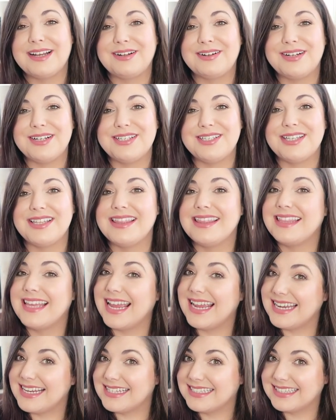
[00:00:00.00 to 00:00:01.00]
decoration
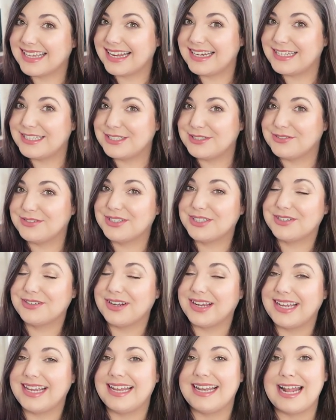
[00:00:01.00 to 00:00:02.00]
they decided to
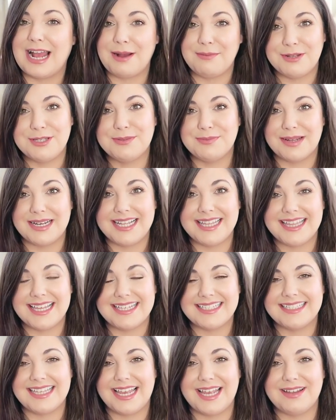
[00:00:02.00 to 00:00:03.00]
recreate and how much money
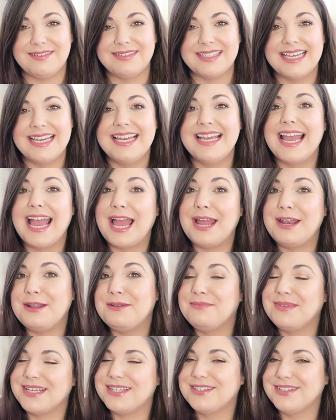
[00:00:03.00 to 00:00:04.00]
they saved, and
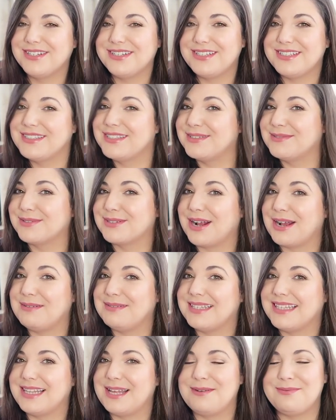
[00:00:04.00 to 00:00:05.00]
make sure to
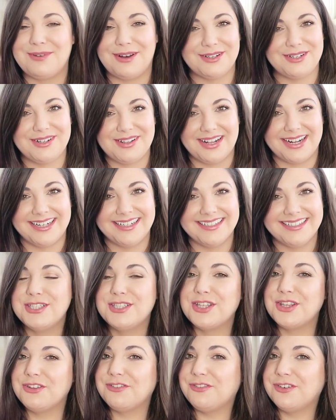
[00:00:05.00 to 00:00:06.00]
subscribe to them while you're there.
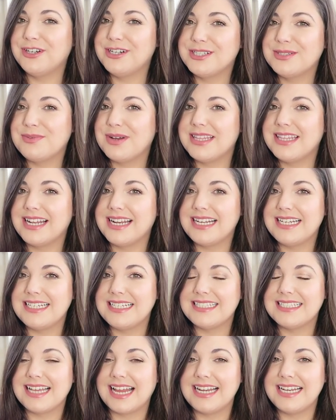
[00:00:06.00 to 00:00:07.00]
So the first one that I
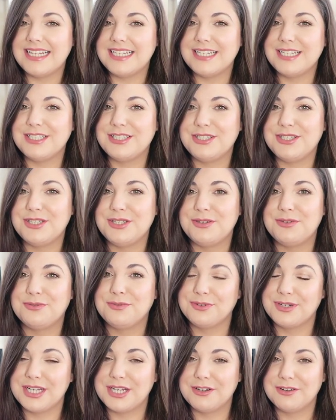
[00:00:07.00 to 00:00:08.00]
decided to
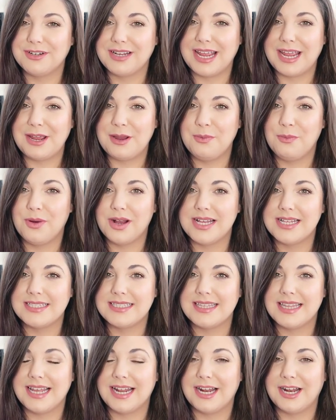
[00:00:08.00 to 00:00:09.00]
recreate
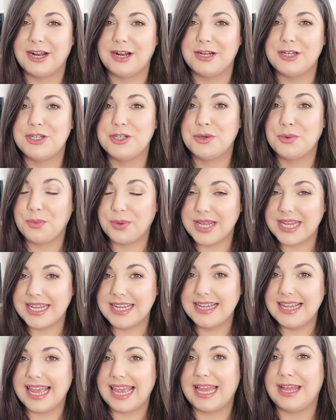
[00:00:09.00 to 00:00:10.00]
was their
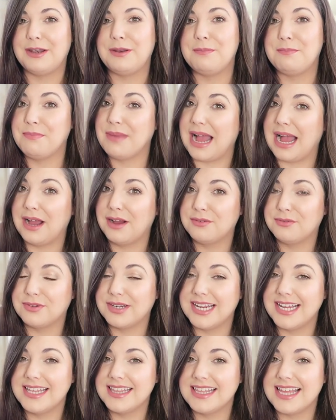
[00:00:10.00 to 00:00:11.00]
twig and bat
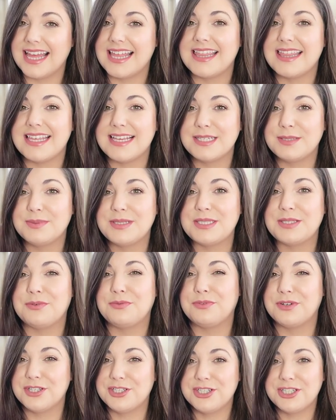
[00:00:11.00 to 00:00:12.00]
wreath, and this was
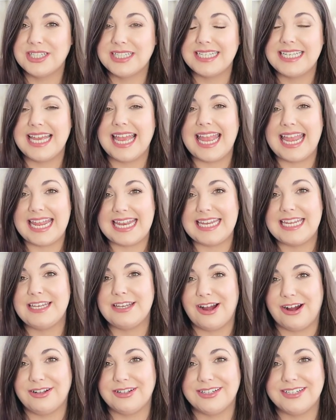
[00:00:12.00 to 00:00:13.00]
originally eighty
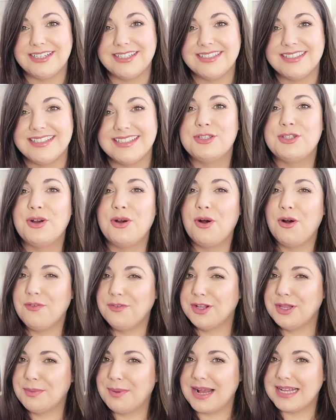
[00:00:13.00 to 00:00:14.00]
dollars. So
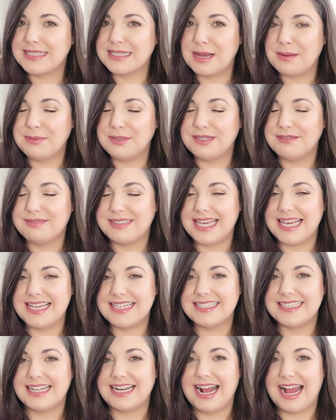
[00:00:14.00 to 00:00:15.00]
over the past couple of
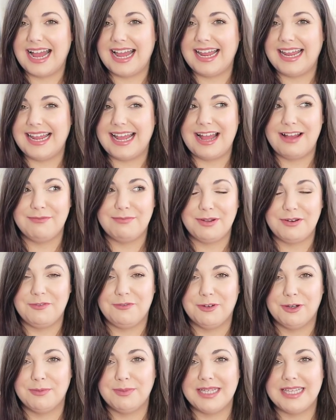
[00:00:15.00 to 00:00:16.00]
days that I have been
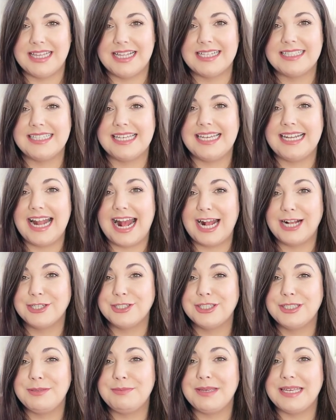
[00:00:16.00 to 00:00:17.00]
filming this, it
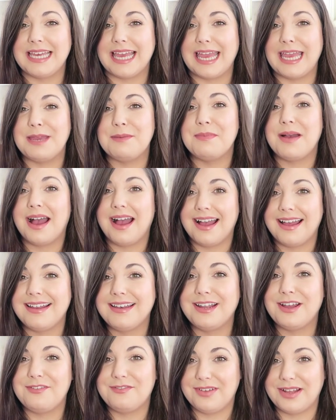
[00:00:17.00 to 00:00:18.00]
actually became
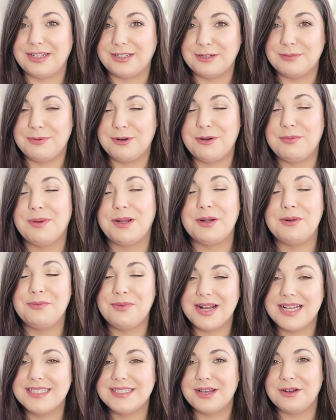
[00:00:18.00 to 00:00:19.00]
unavailable, but it
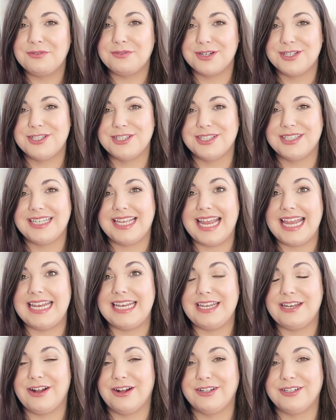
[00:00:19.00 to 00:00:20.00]
was originally
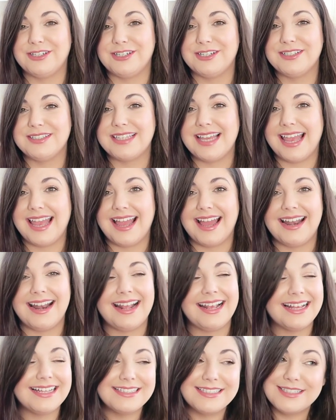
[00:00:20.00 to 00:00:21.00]
eighty dollars, and
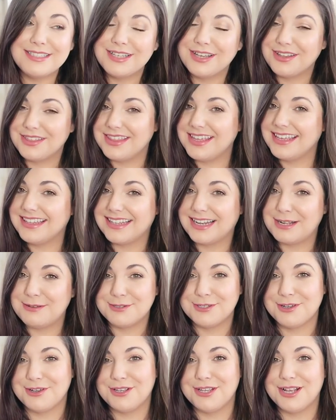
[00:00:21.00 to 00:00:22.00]
I guess it's a good thing that
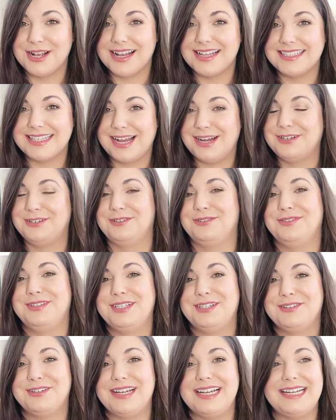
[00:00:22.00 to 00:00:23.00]
I'm showing you guys how to
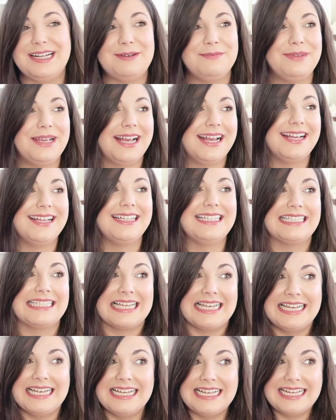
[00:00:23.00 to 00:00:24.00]
recreate it, because
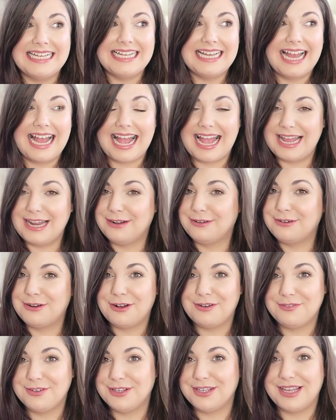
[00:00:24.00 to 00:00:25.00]
I don't
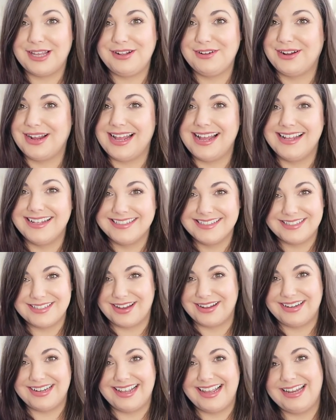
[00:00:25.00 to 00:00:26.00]
know if you can get your hands
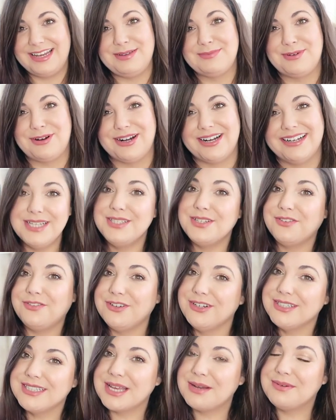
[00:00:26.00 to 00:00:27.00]
on it anymore. So
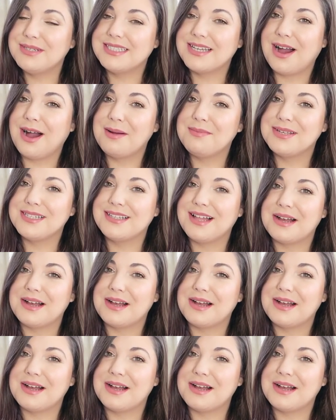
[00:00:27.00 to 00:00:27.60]
first I went to Hobby